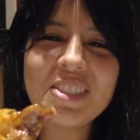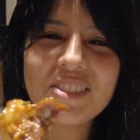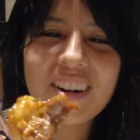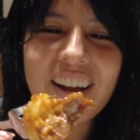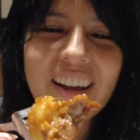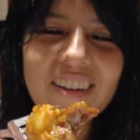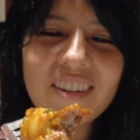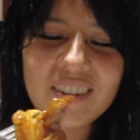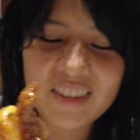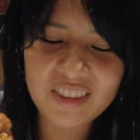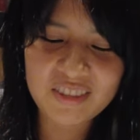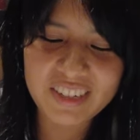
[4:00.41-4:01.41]
to try
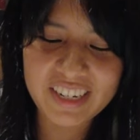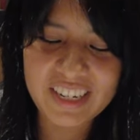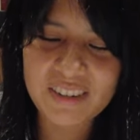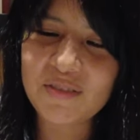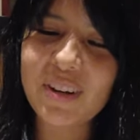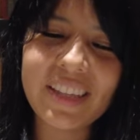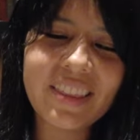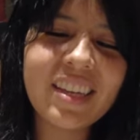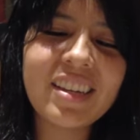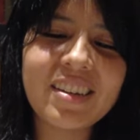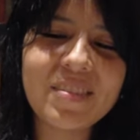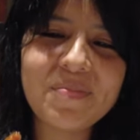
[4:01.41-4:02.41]
all three. Well, I
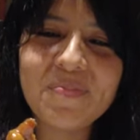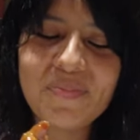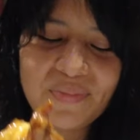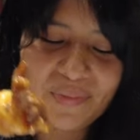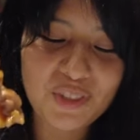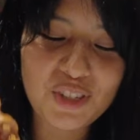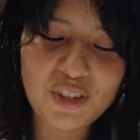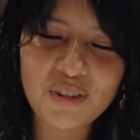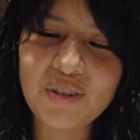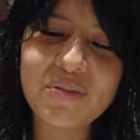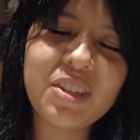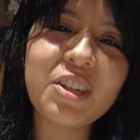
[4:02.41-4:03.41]
think
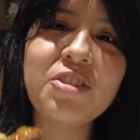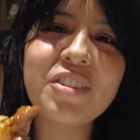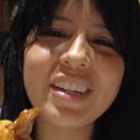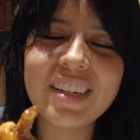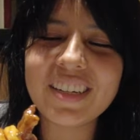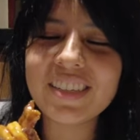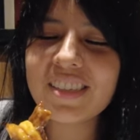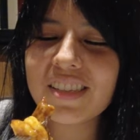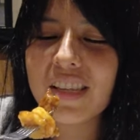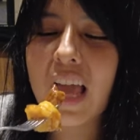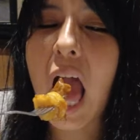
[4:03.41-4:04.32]
two of the ingredients.